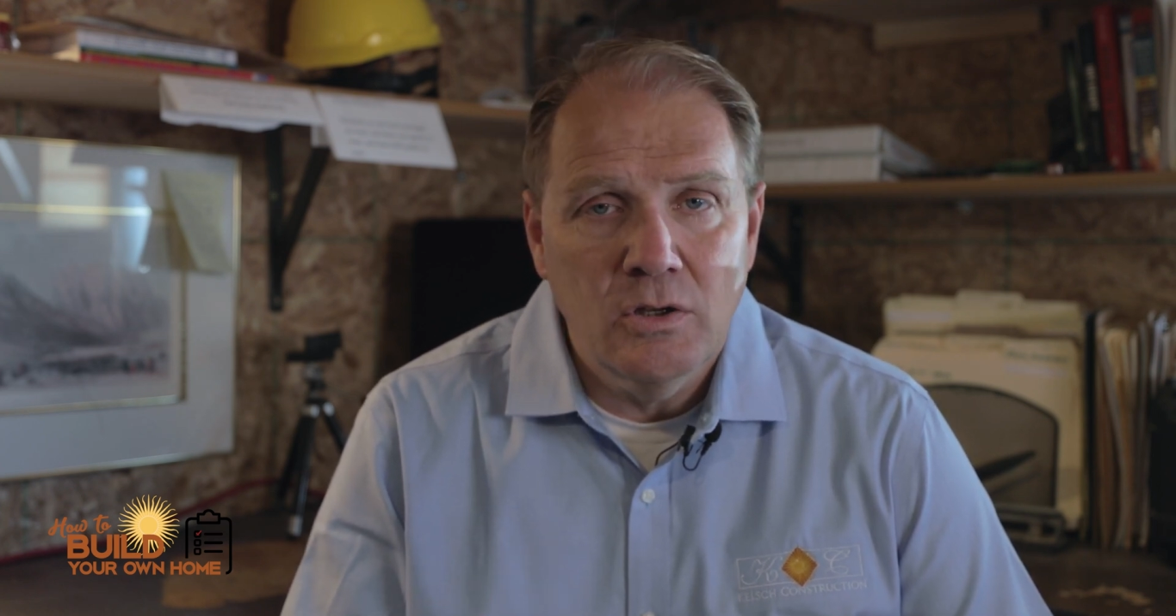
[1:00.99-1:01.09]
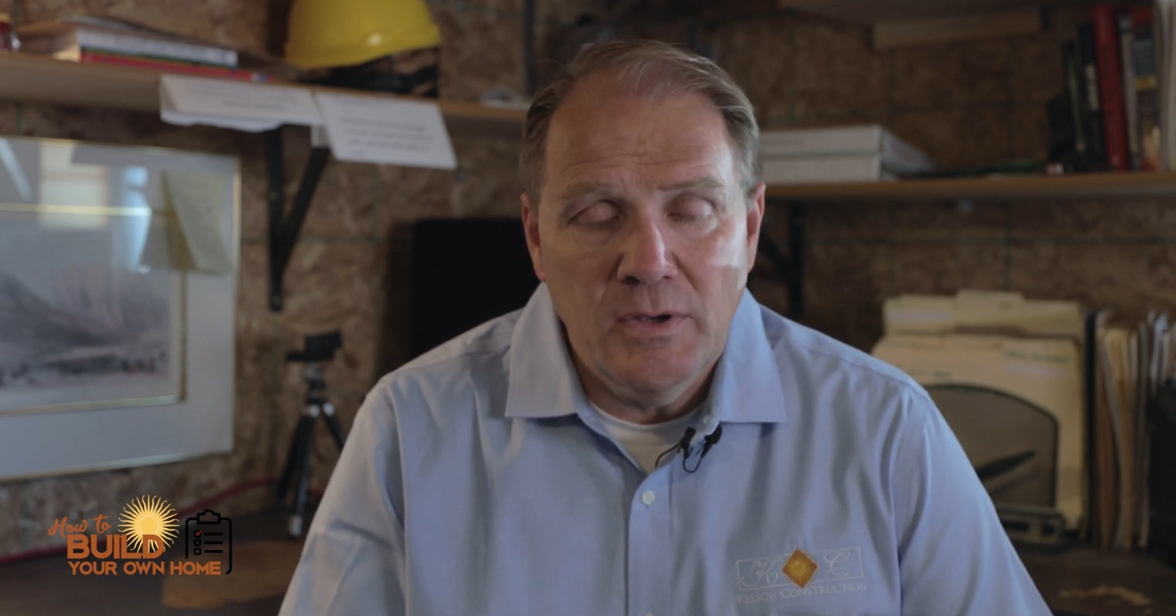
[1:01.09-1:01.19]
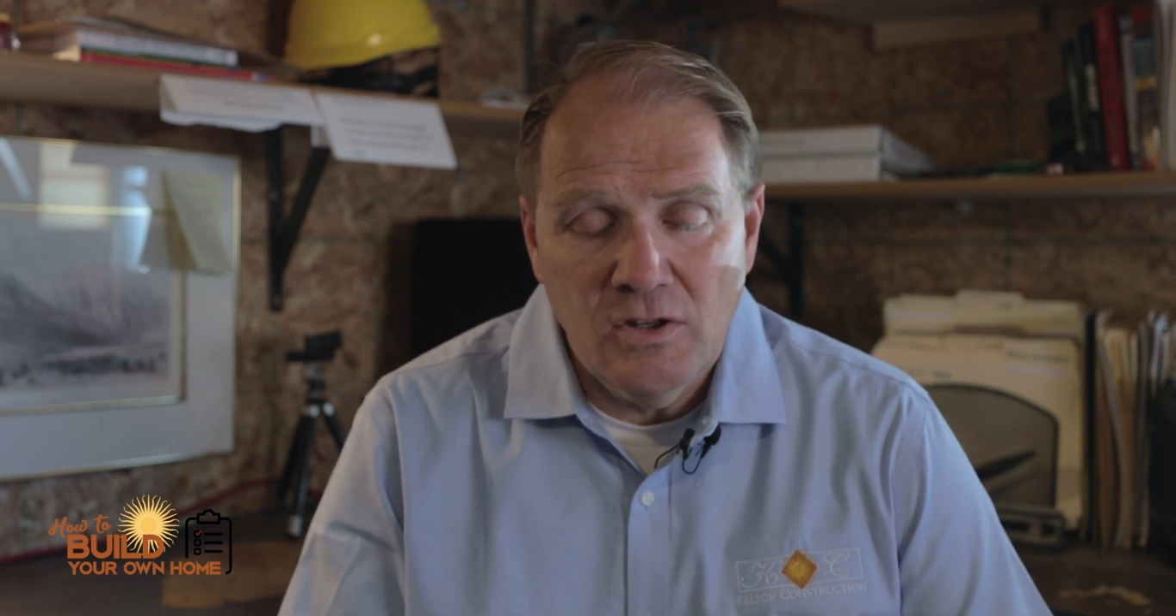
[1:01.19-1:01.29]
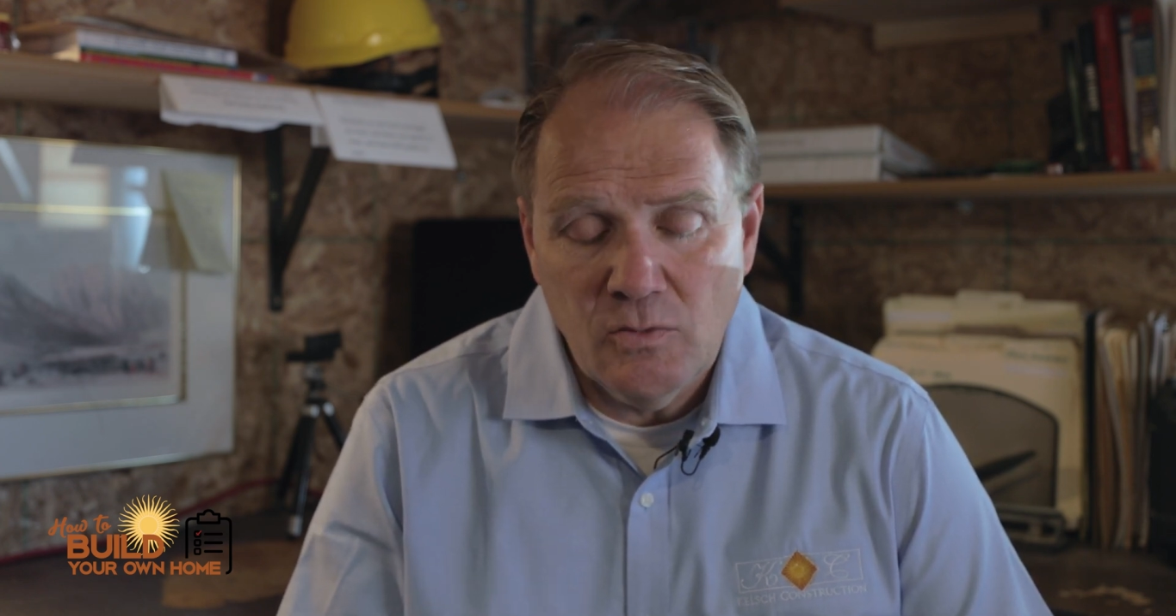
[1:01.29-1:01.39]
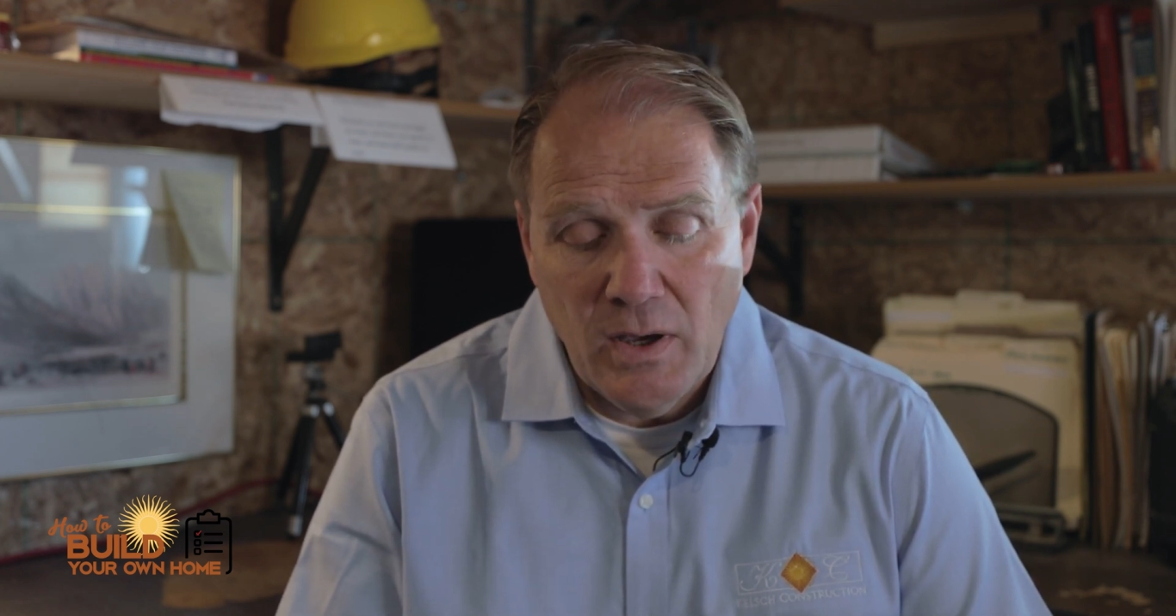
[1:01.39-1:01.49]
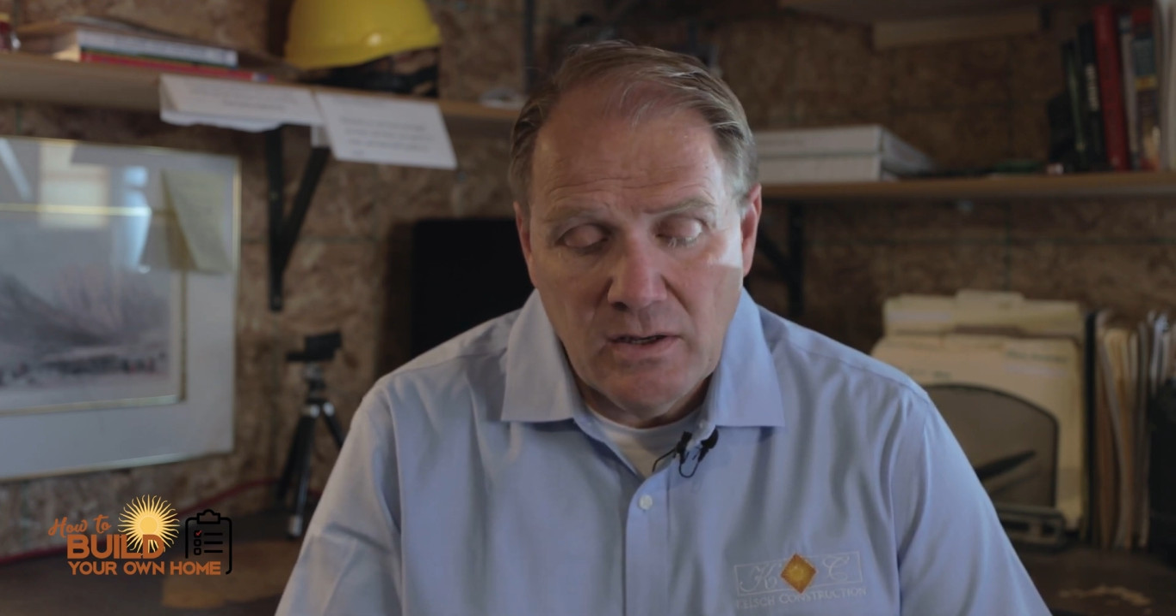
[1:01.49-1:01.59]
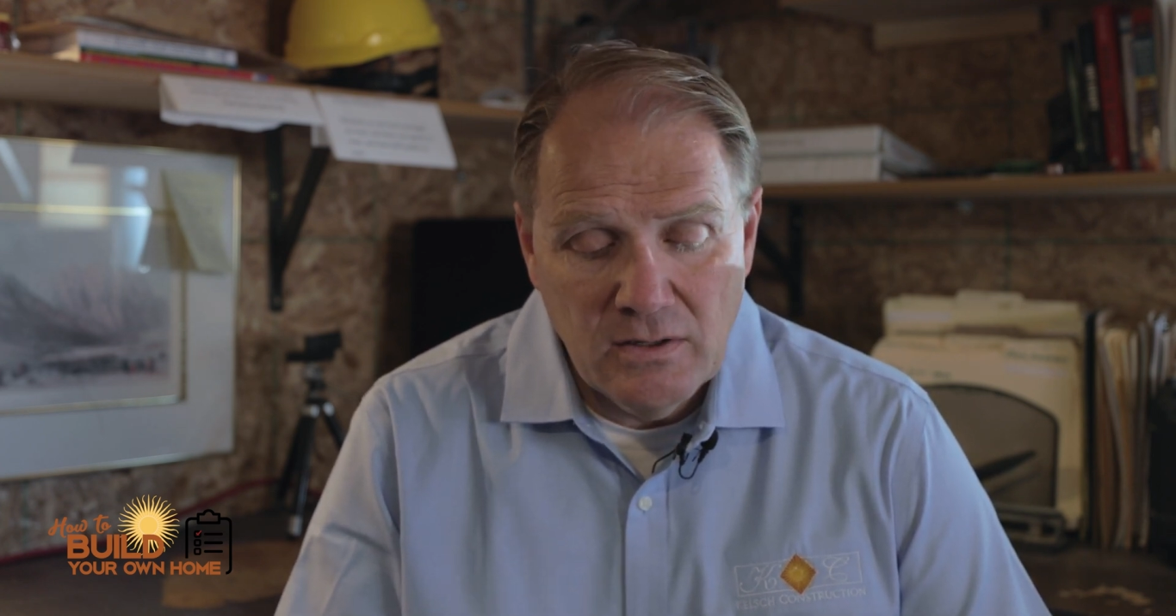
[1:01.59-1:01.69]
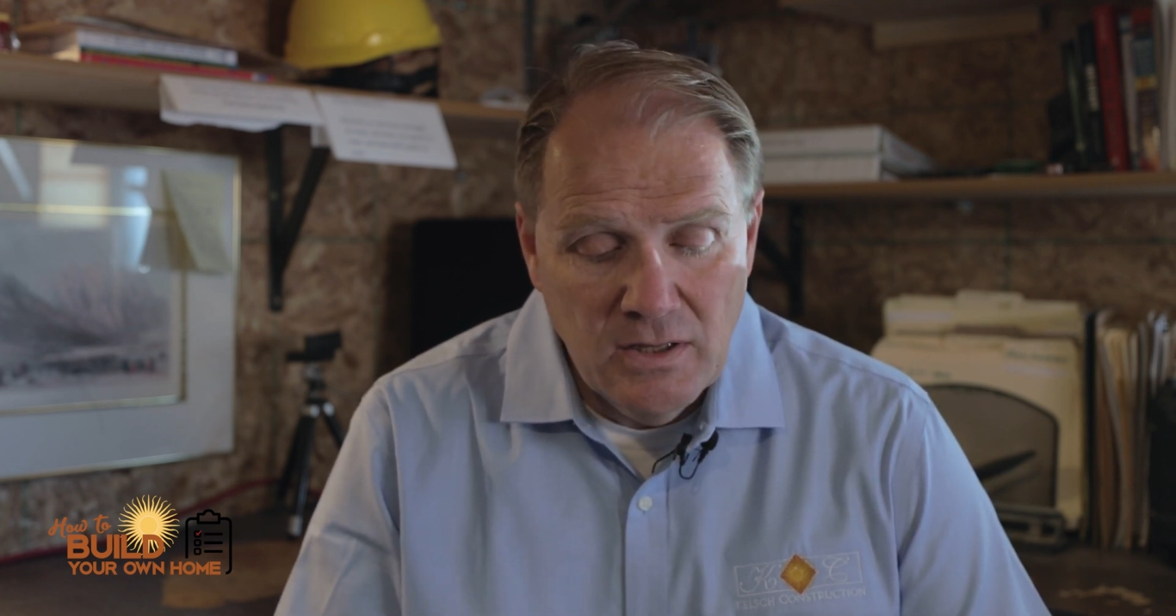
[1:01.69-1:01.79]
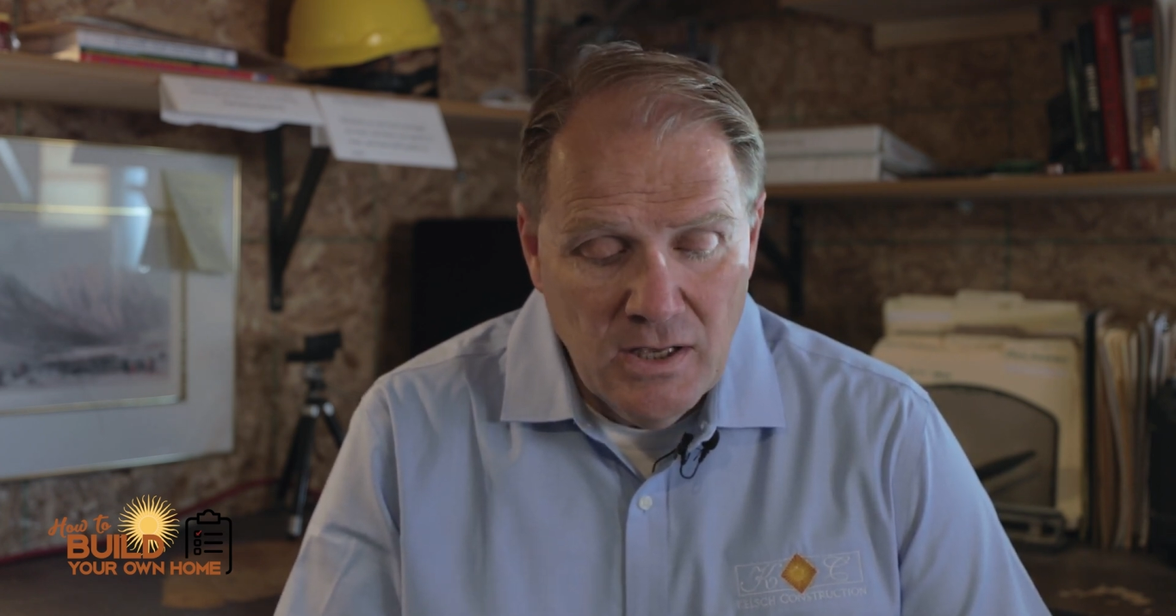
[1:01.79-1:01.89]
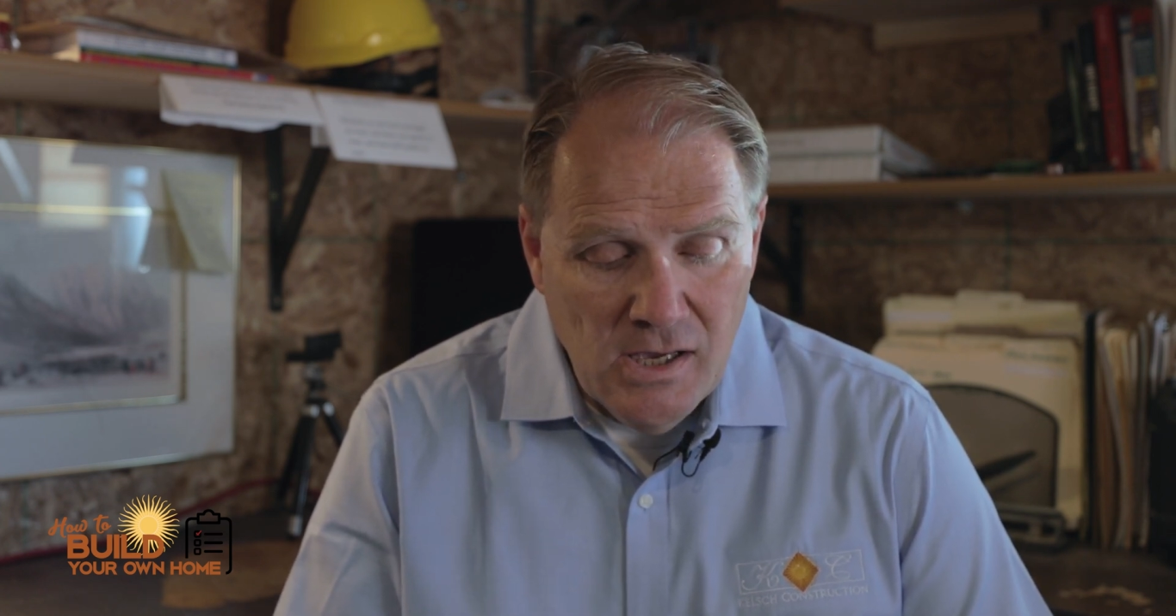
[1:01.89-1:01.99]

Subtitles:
to be inspected.